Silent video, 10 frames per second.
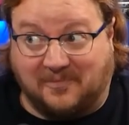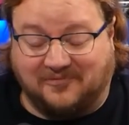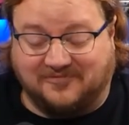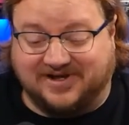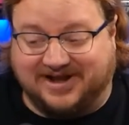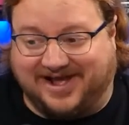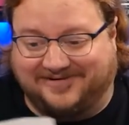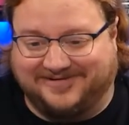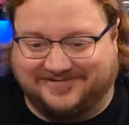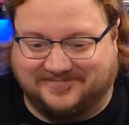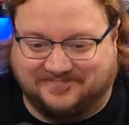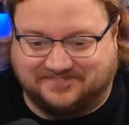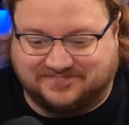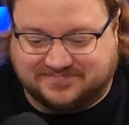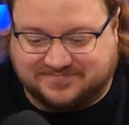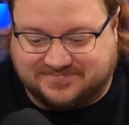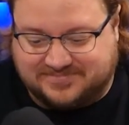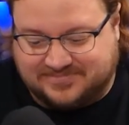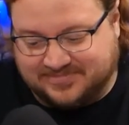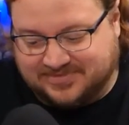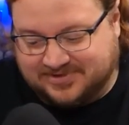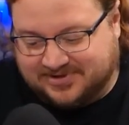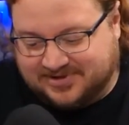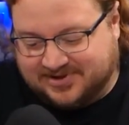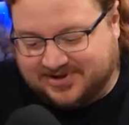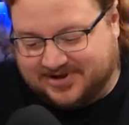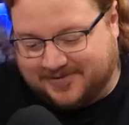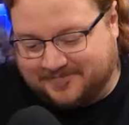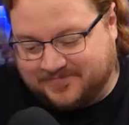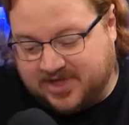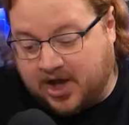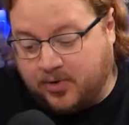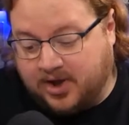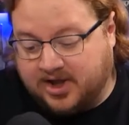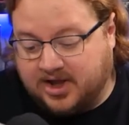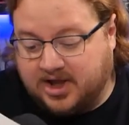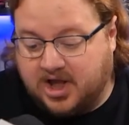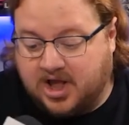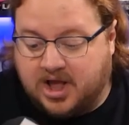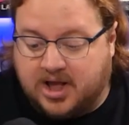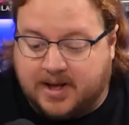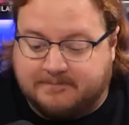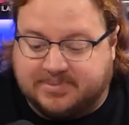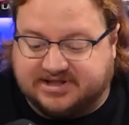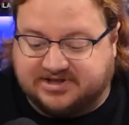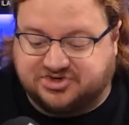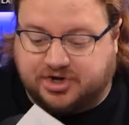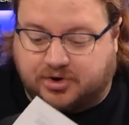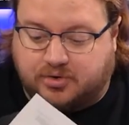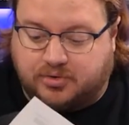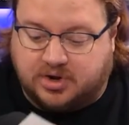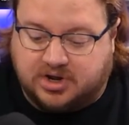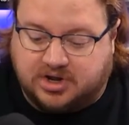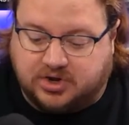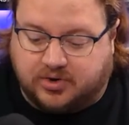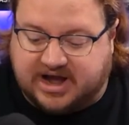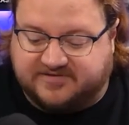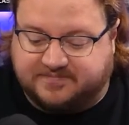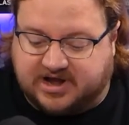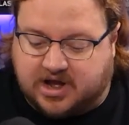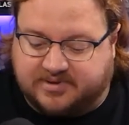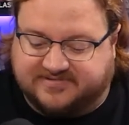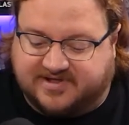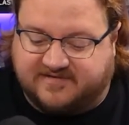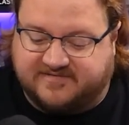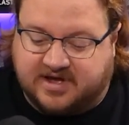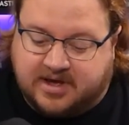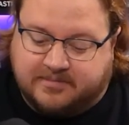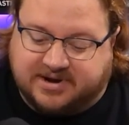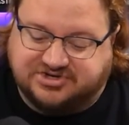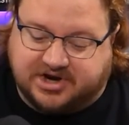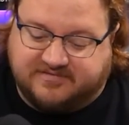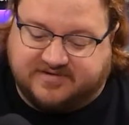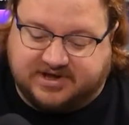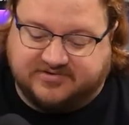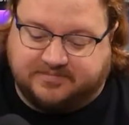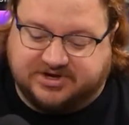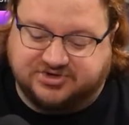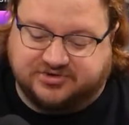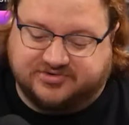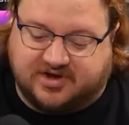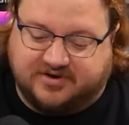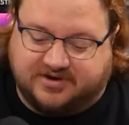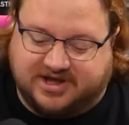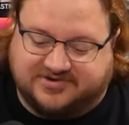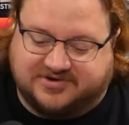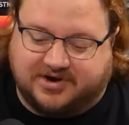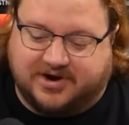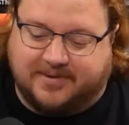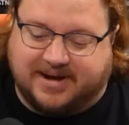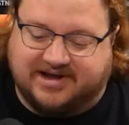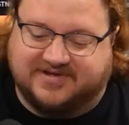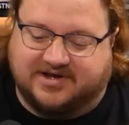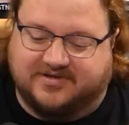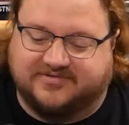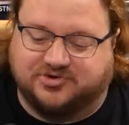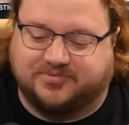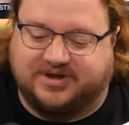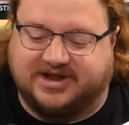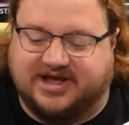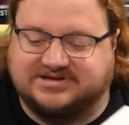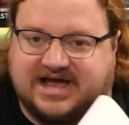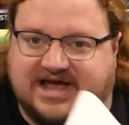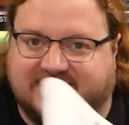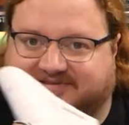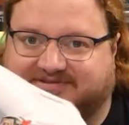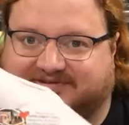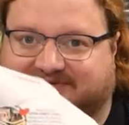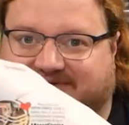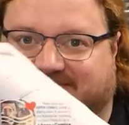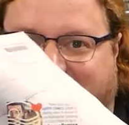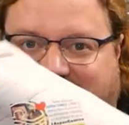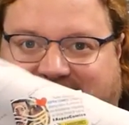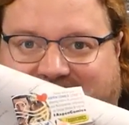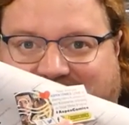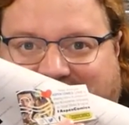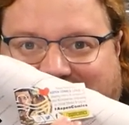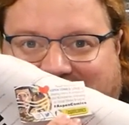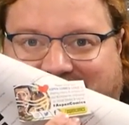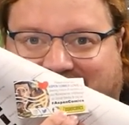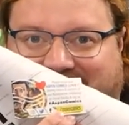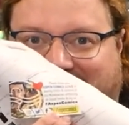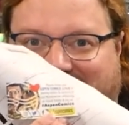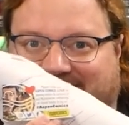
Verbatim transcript: we'll find out. This is um, the oh, best unboxing. Please show your Aspen Comics love by sharing videos and pictures of your Kickstarter unboxing on social media and tag us. We will do so.